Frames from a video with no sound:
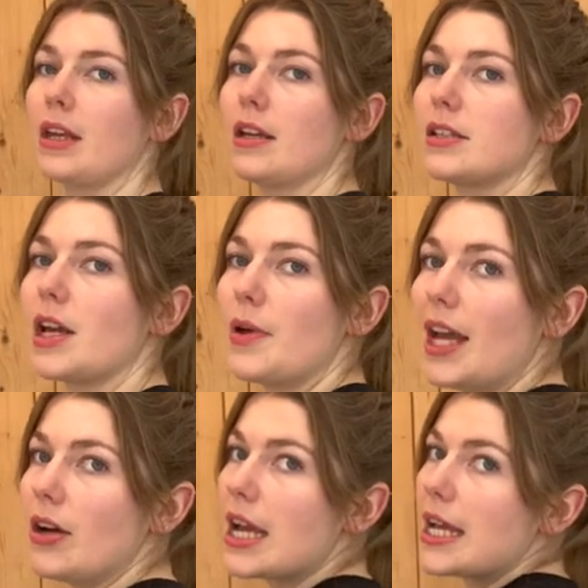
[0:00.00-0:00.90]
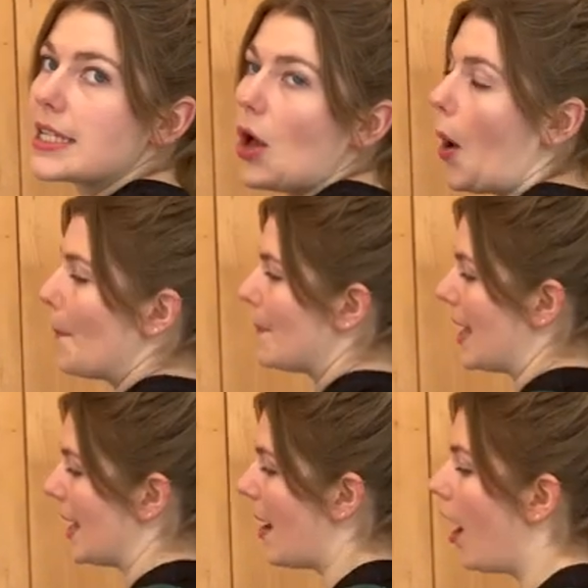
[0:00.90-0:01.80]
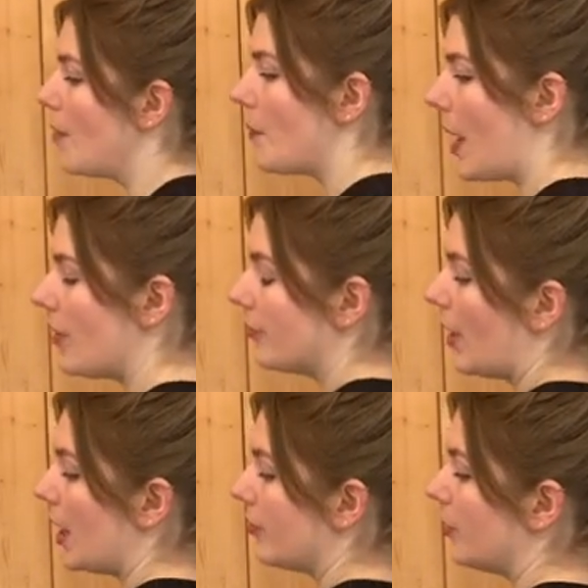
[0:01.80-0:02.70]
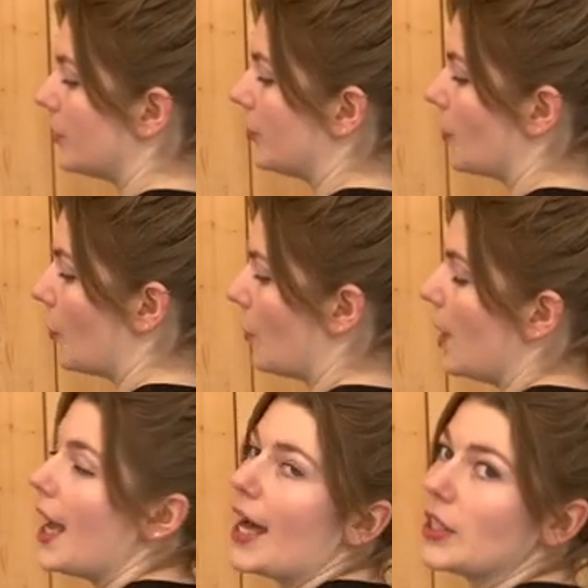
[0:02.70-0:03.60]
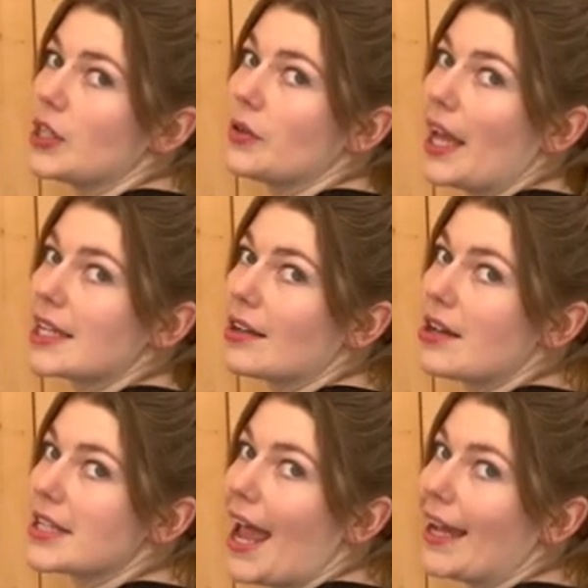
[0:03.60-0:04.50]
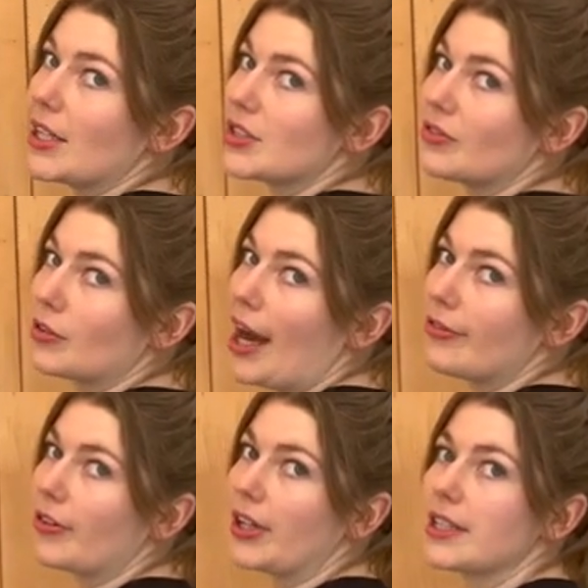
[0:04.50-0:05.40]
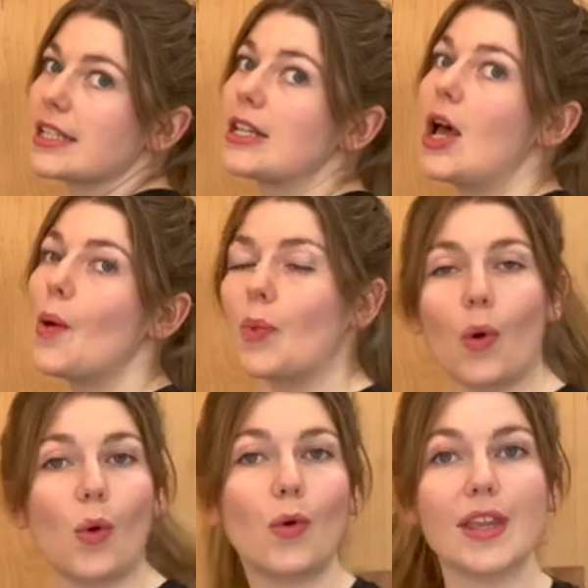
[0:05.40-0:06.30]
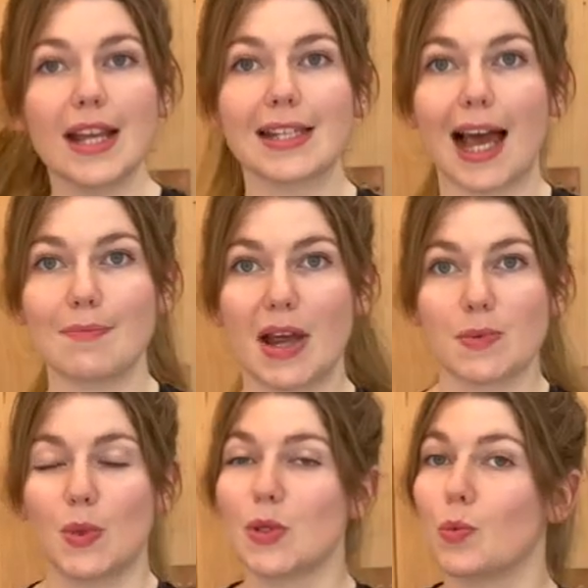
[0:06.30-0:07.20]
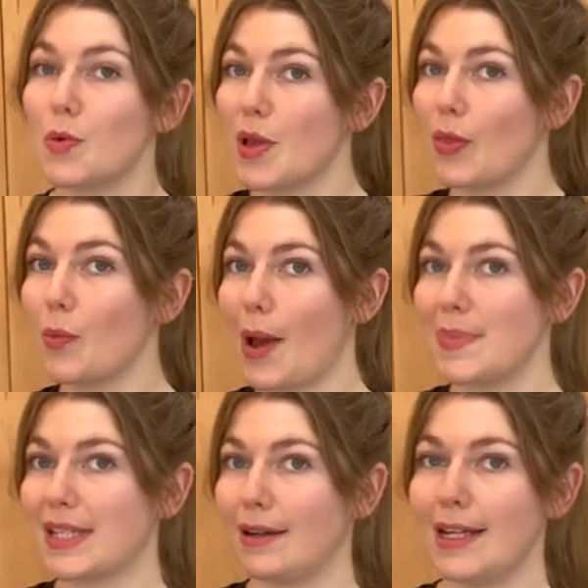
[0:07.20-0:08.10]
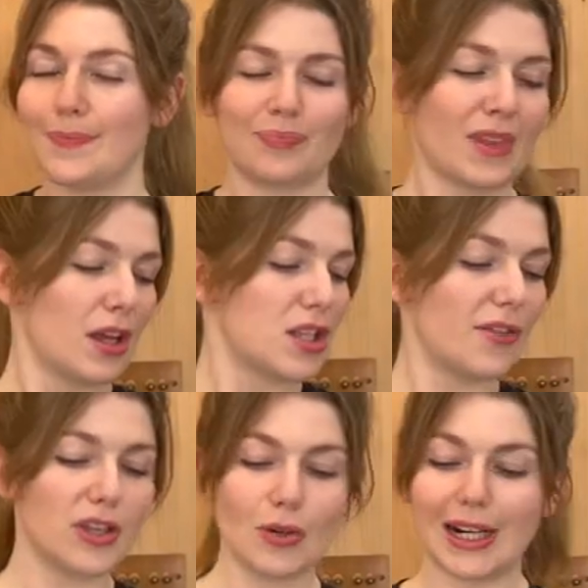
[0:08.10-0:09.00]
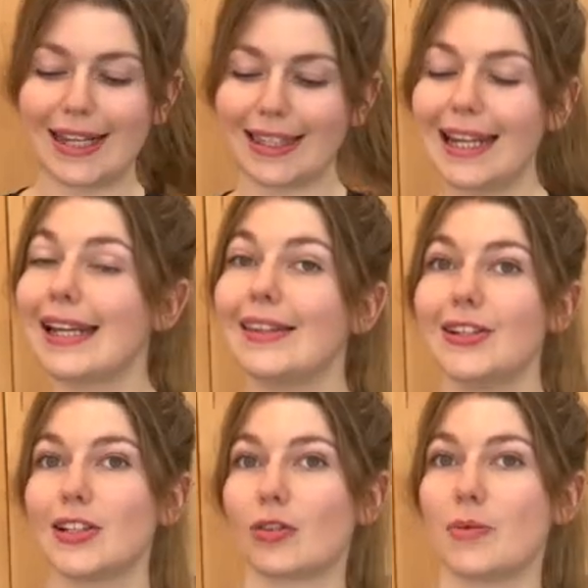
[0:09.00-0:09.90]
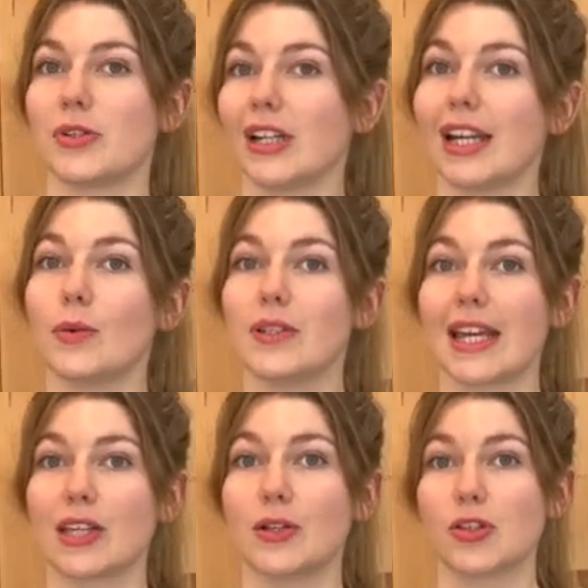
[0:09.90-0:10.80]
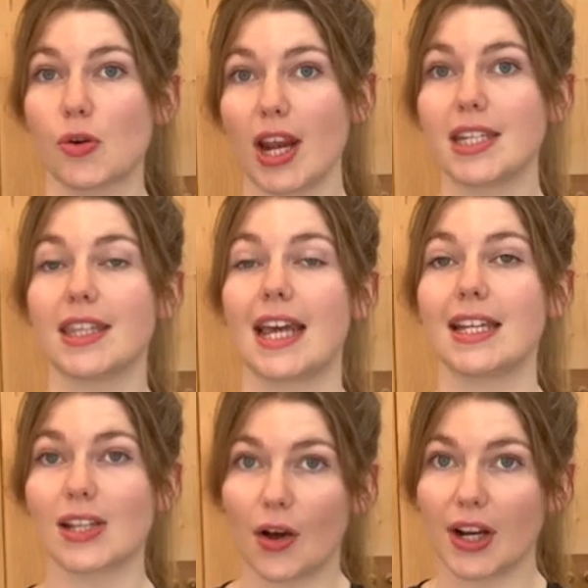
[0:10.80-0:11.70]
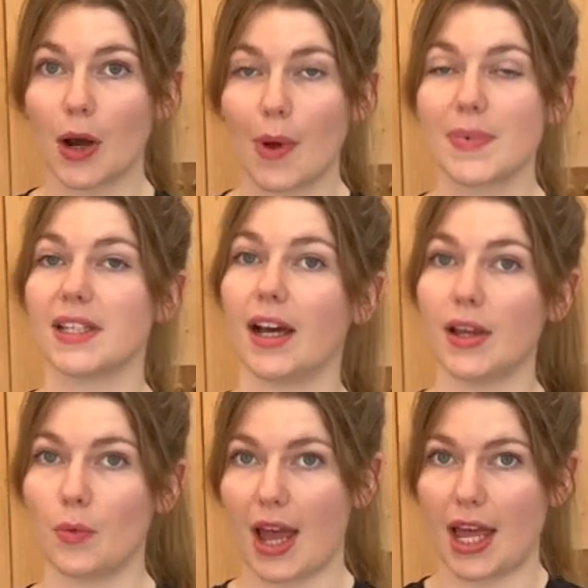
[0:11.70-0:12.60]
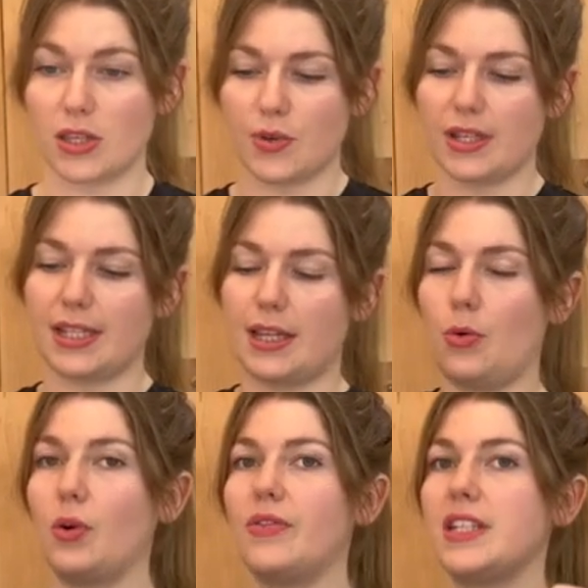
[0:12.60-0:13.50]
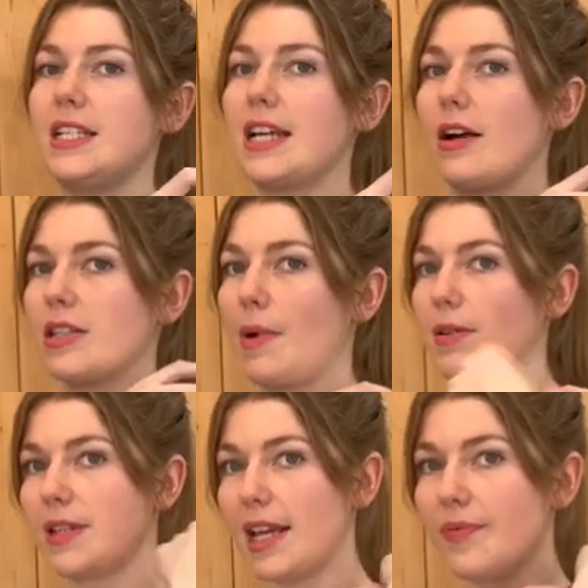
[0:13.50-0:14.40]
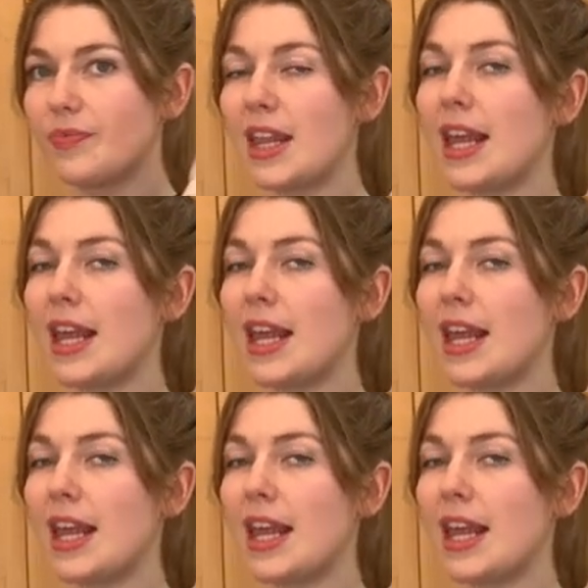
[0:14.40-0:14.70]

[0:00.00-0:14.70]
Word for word: So here it is on me. I'm about five foot four and a UK size eight for reference, but all the exact measurements will be on the website. So if you click the link in the description, it will take you straight to this on our website where you can see all of the details about it.